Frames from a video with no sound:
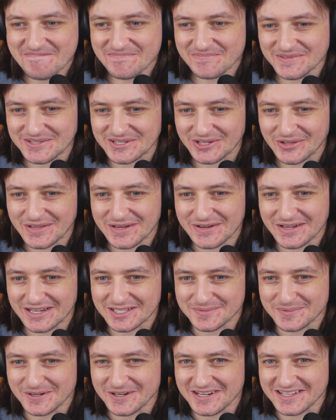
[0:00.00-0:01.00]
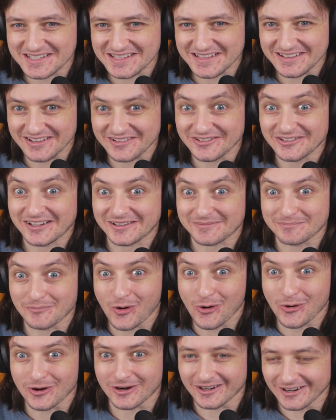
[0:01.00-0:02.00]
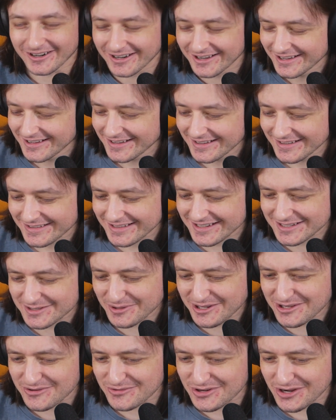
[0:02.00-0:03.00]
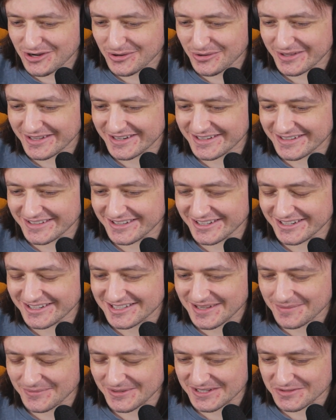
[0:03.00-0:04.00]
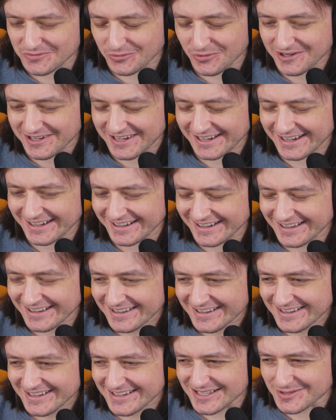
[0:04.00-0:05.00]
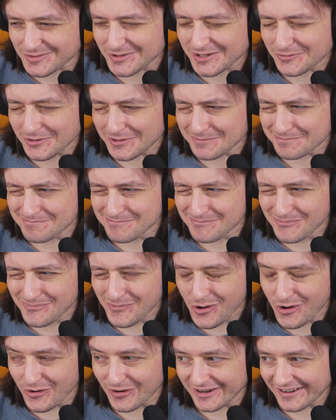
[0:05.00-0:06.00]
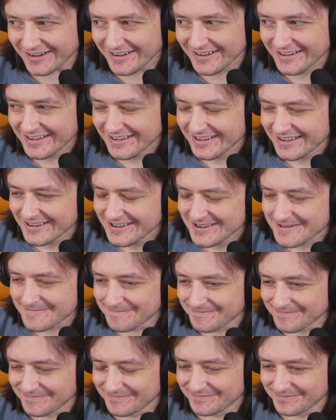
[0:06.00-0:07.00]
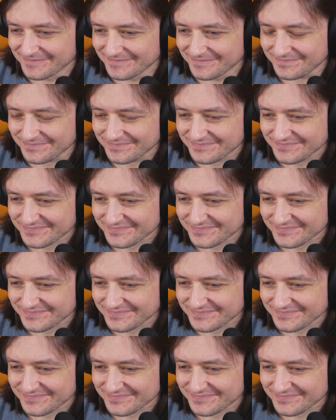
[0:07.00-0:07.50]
until they experience it, and then they're like, more. That's when you know that something's working, is when you want more. Who